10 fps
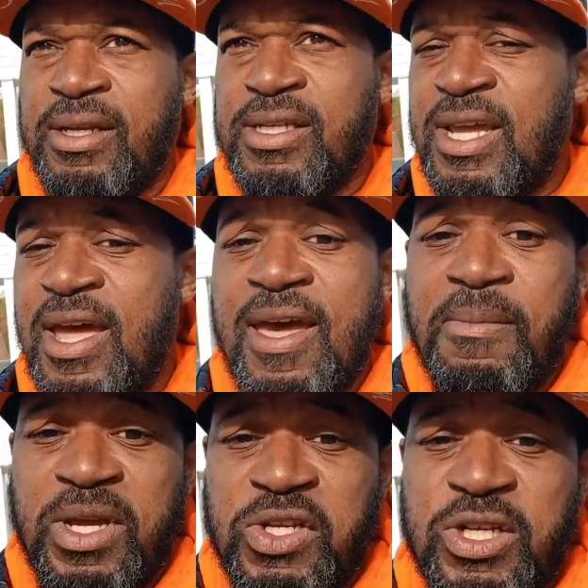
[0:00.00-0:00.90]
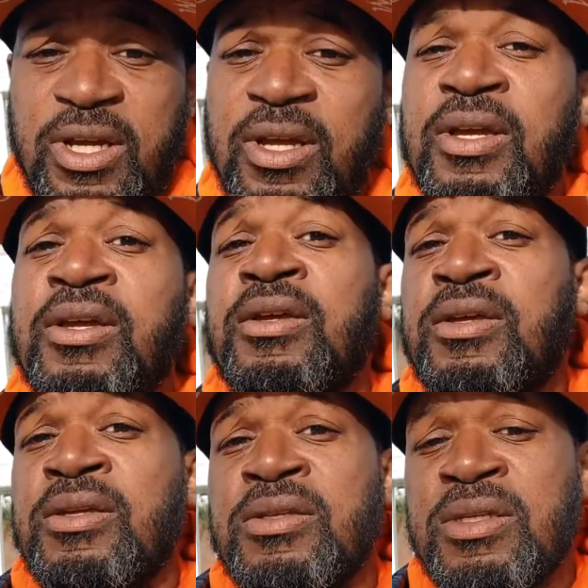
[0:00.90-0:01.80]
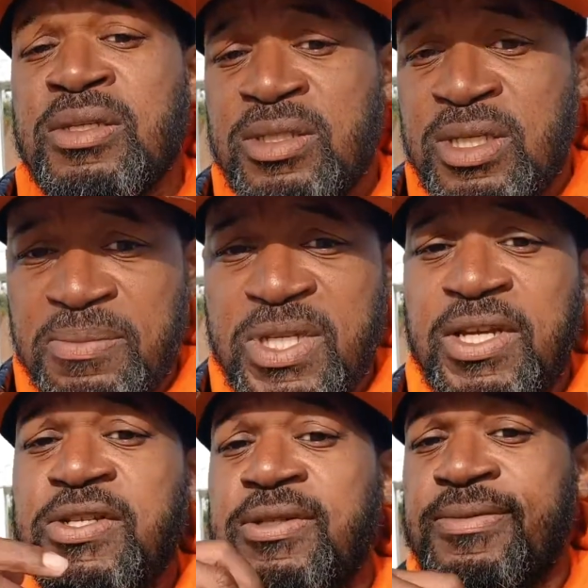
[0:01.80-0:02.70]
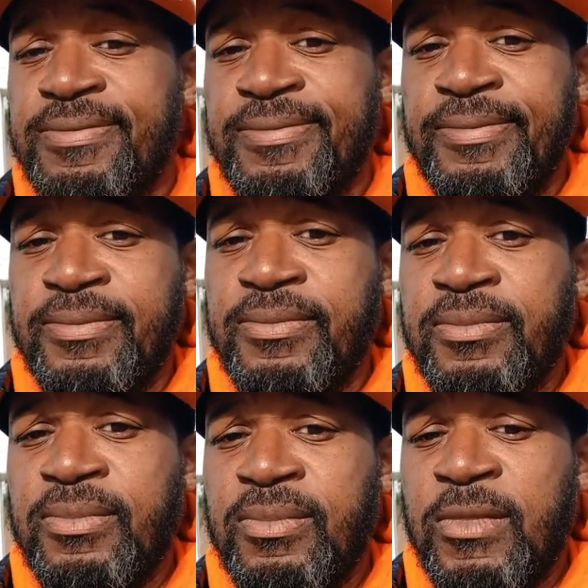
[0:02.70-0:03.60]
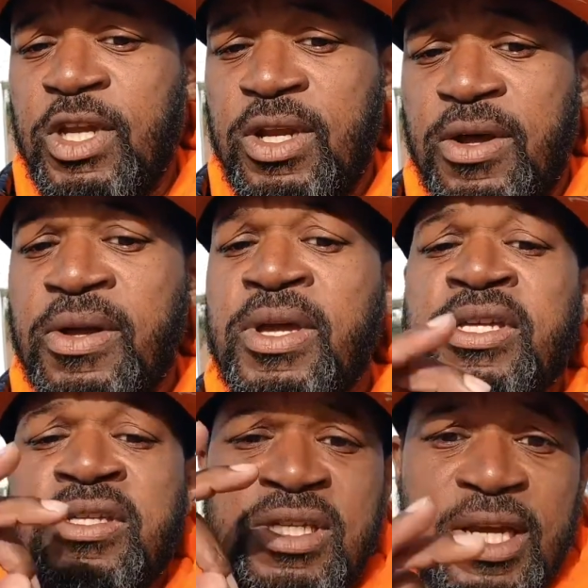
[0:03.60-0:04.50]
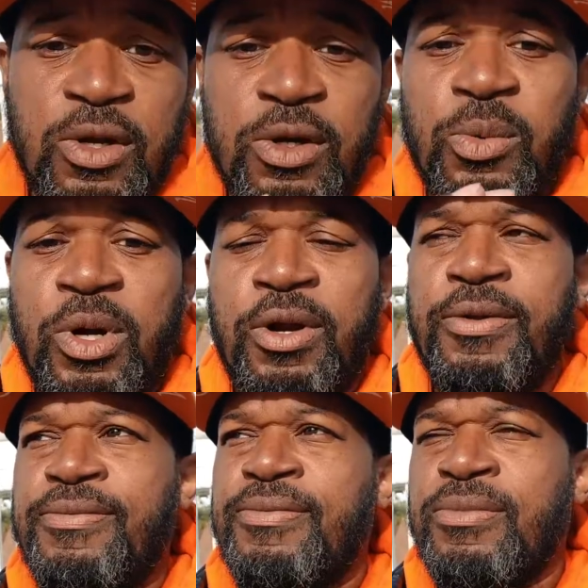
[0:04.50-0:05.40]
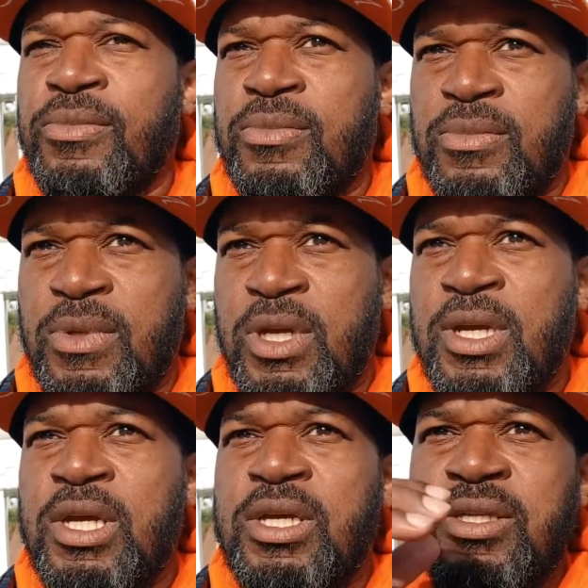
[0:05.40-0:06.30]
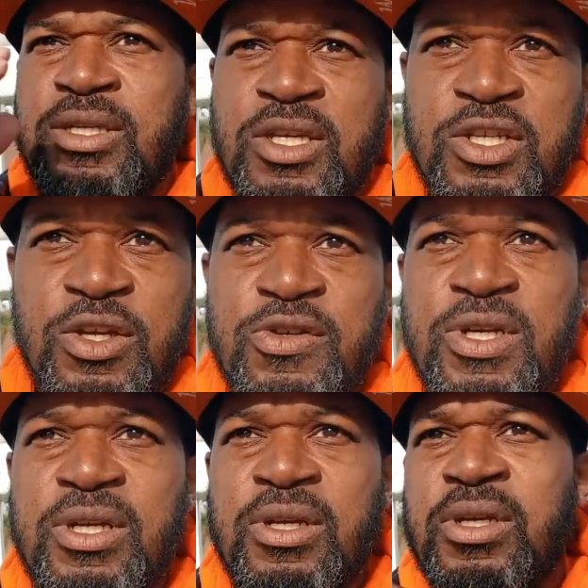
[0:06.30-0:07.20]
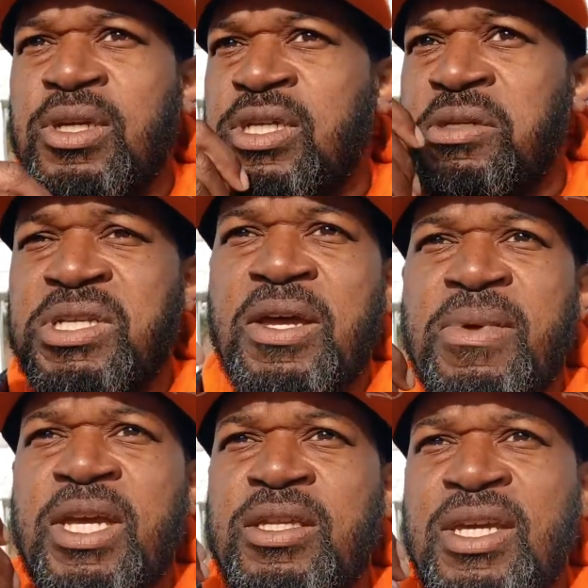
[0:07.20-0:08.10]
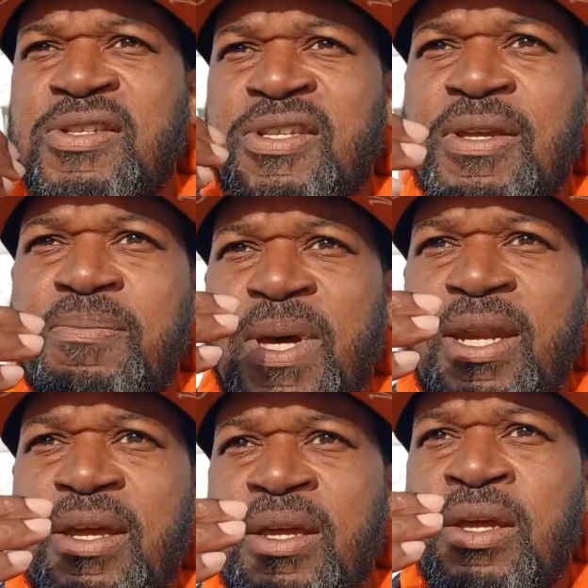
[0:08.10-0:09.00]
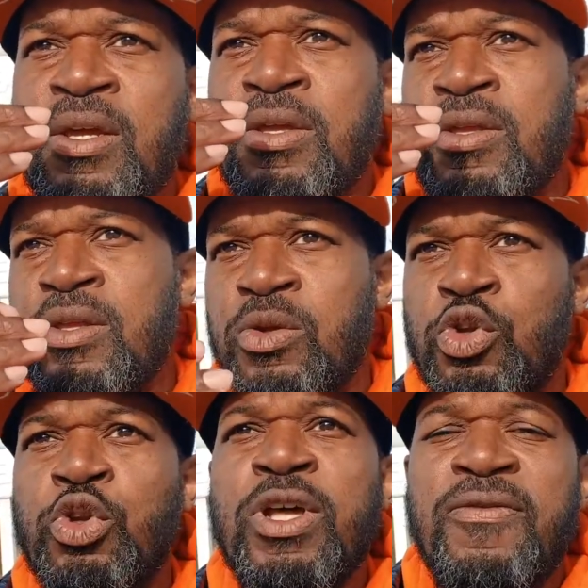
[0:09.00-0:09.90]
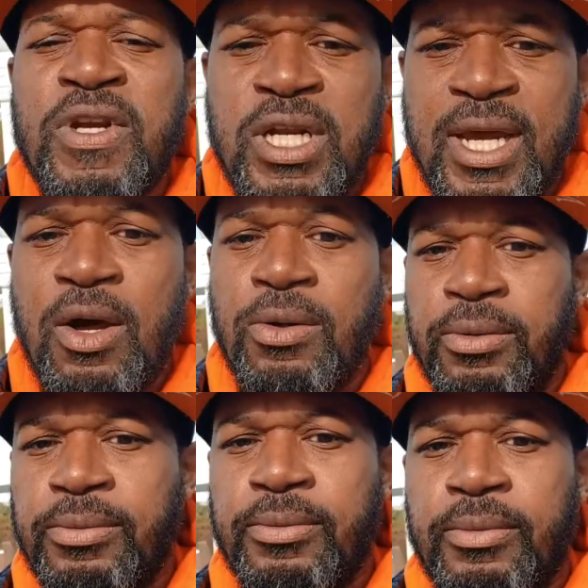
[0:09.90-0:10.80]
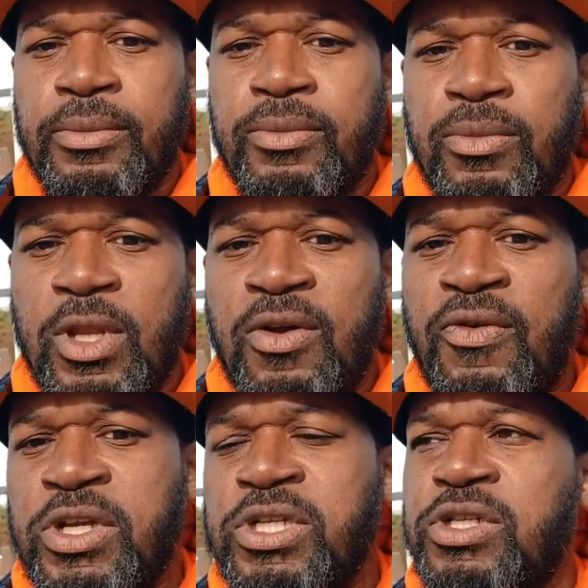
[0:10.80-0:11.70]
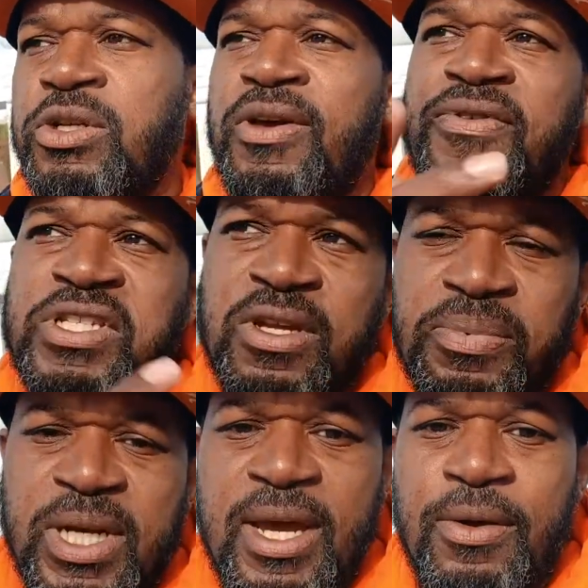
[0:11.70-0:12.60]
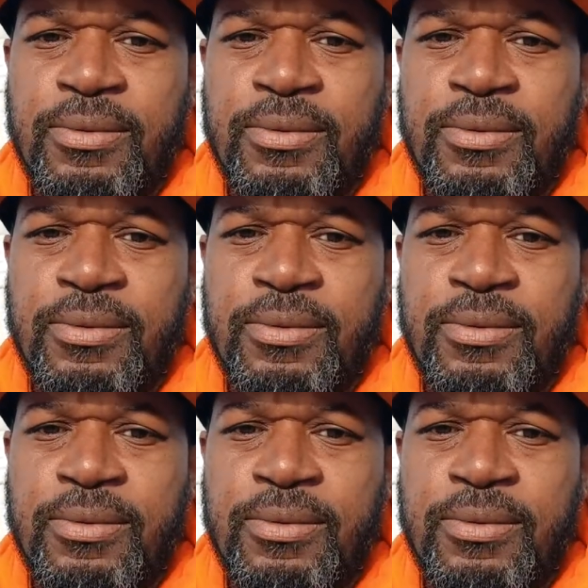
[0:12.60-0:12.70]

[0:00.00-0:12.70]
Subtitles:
because I have my share of temptation. You know, stand on the word. The children, sometimes they see better you living it out versus you living something out.